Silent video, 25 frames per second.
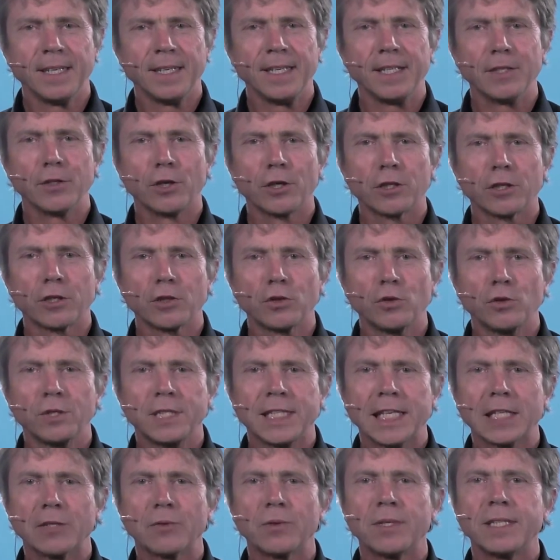In order to
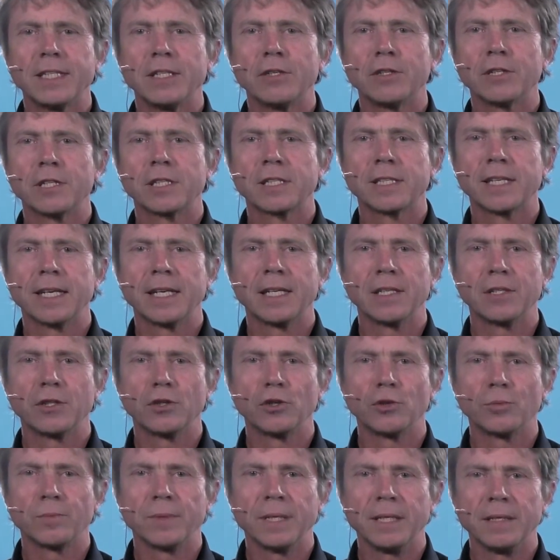generally understand
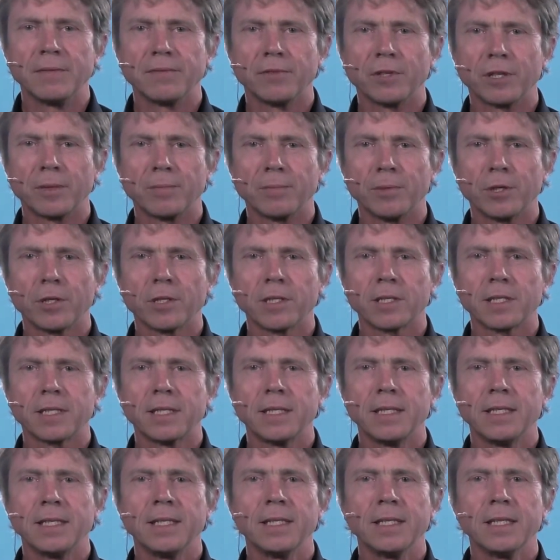European foreign
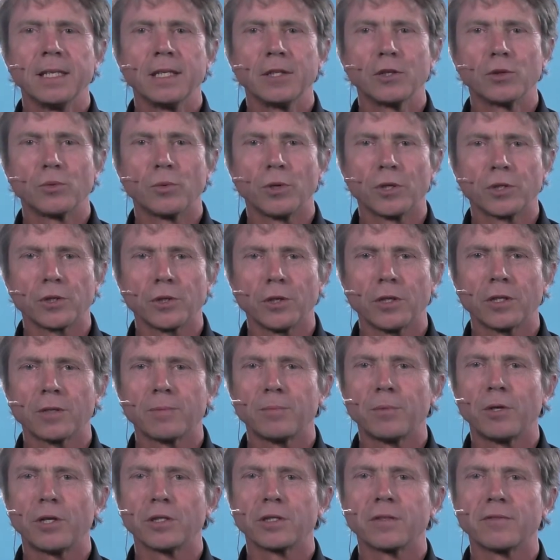policy towards other
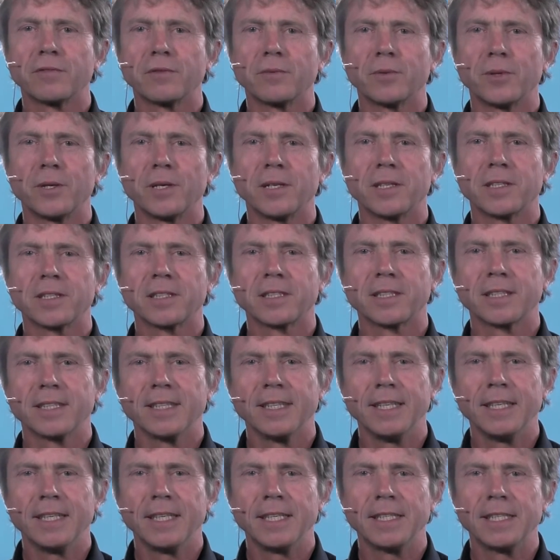parts of the world,
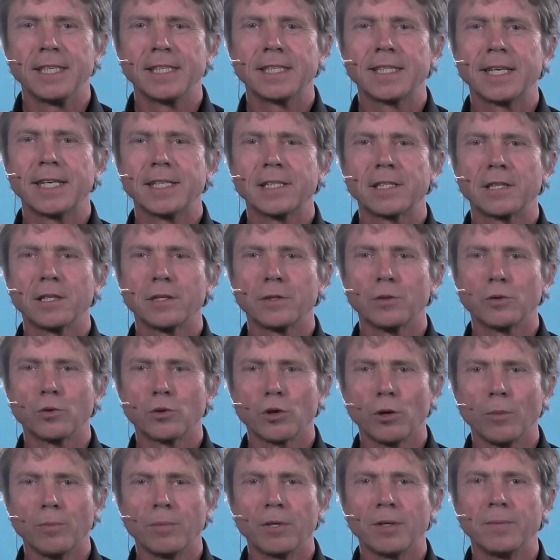it is essential to
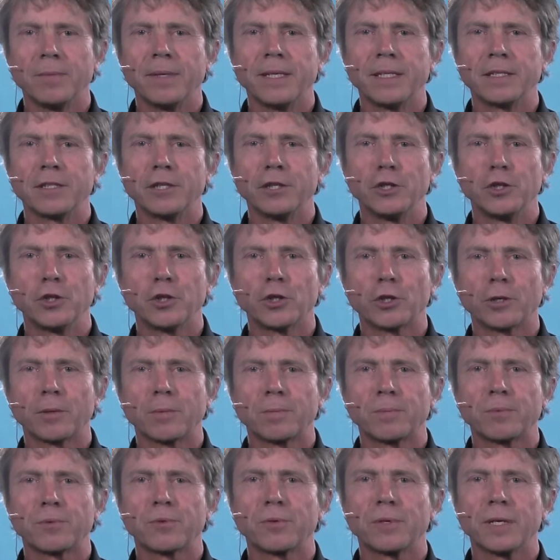complement the
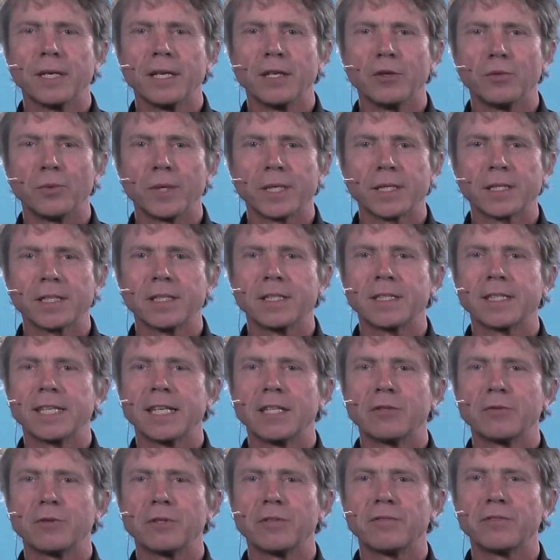Europe and
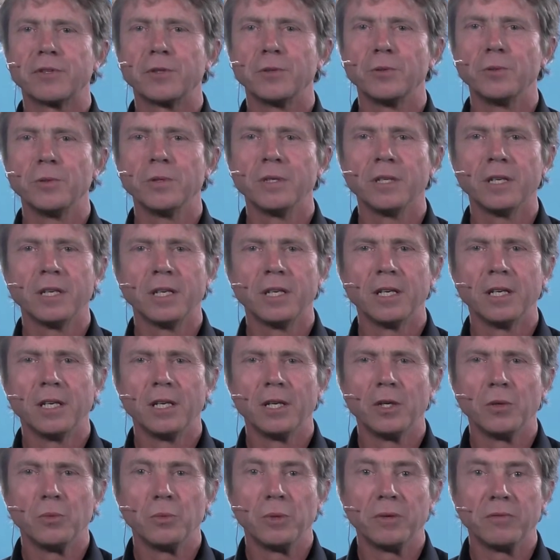Western-centered view
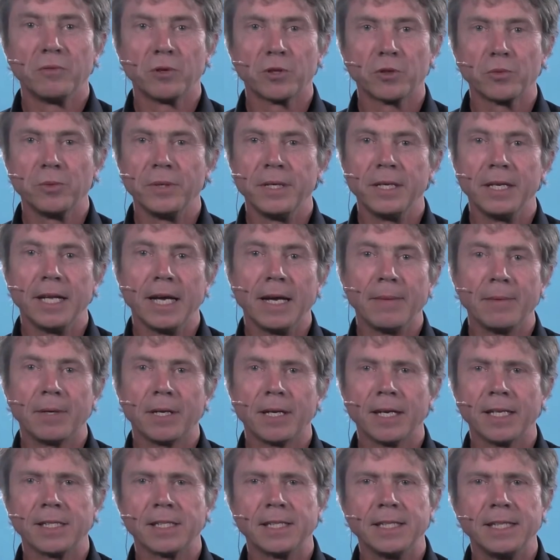with what we
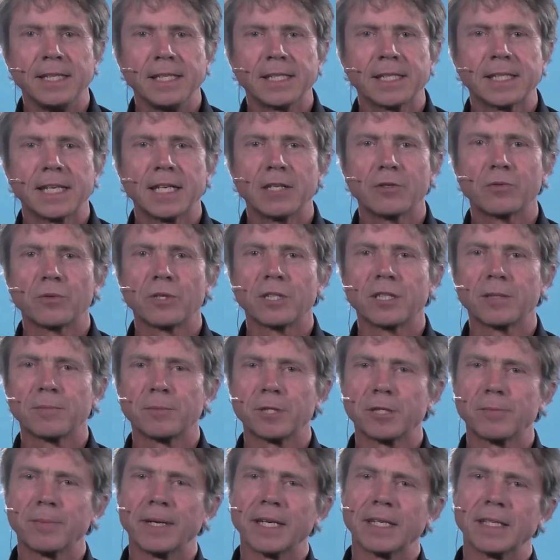label as a decentered
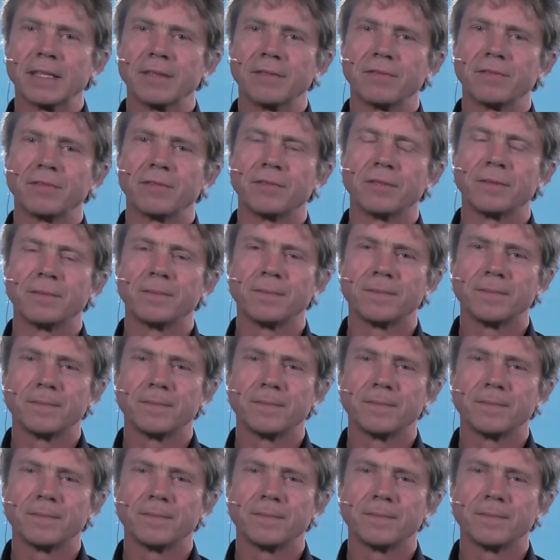perspective.